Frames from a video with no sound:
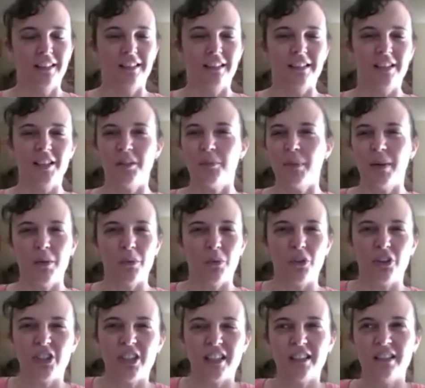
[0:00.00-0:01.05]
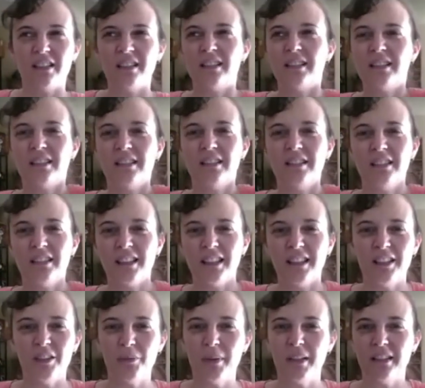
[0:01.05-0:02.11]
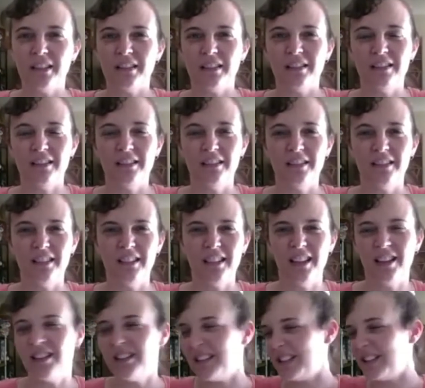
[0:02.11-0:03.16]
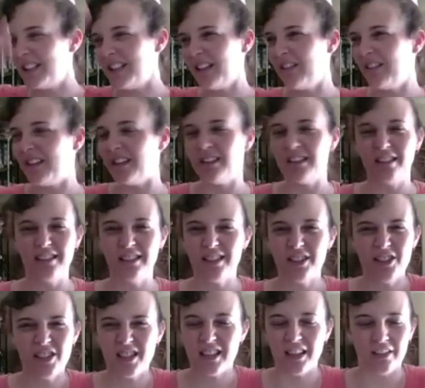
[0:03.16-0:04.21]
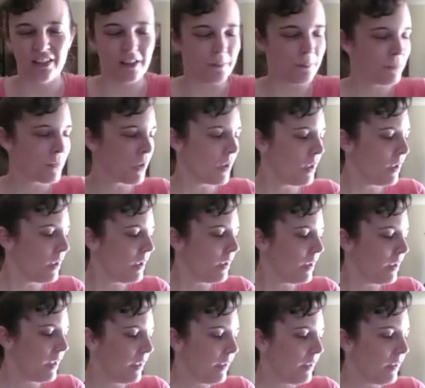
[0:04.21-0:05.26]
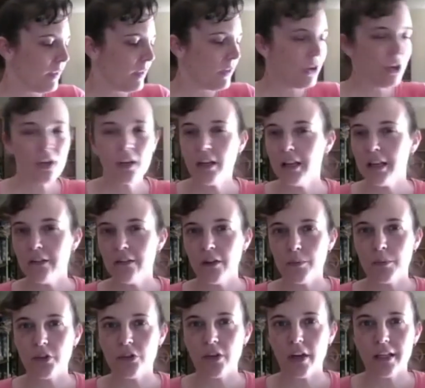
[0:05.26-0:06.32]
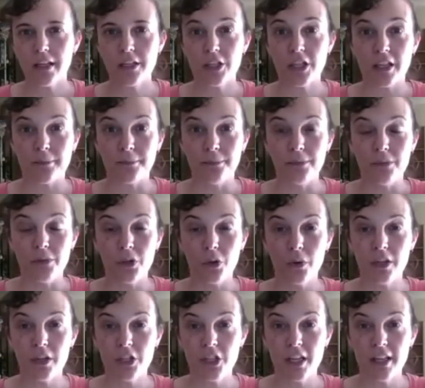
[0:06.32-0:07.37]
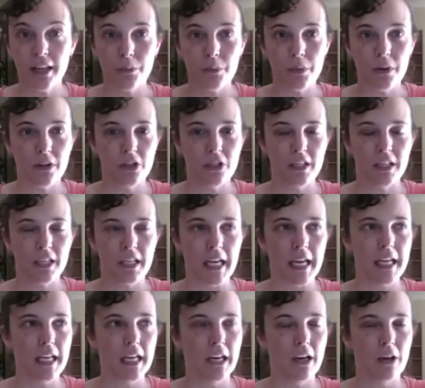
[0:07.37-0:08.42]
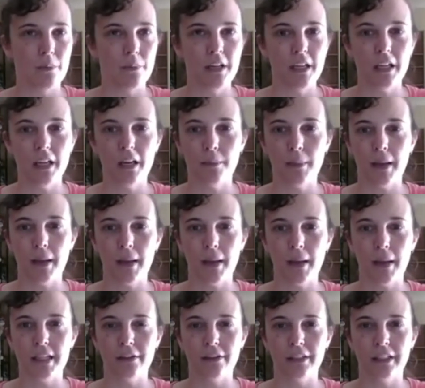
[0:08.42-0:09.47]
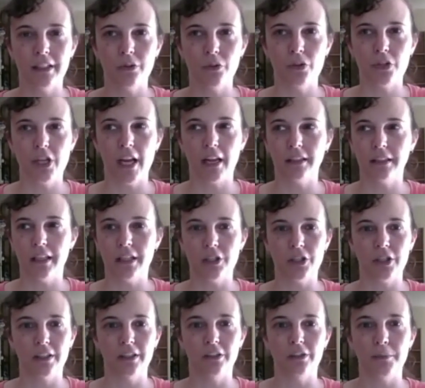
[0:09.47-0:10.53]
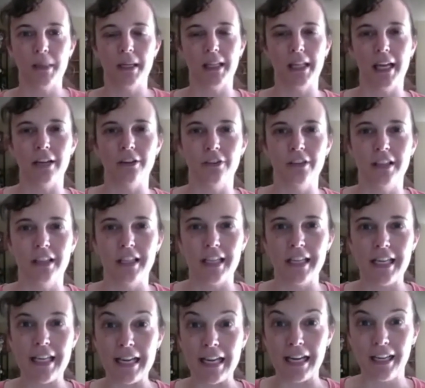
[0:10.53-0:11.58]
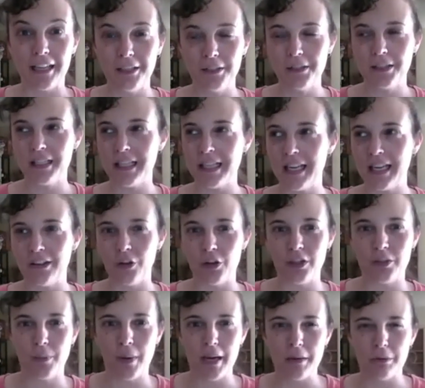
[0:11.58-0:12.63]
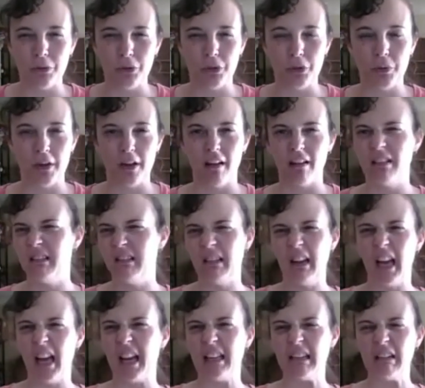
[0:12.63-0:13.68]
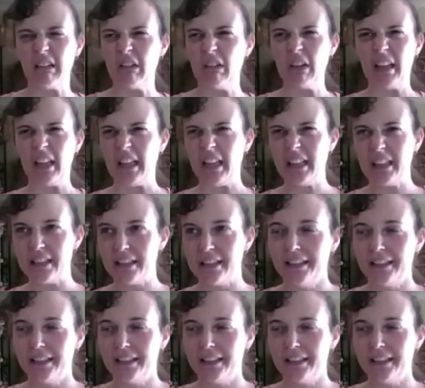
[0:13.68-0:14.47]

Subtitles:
just a bit of washing, it's a little bit of it's nothing, it's just nothing." You can give them a strategy. So I want to share that with you today. And I'm thinking of making this a little challenge a little bit later in the year to get those people who are going, "Oh, I can't do it."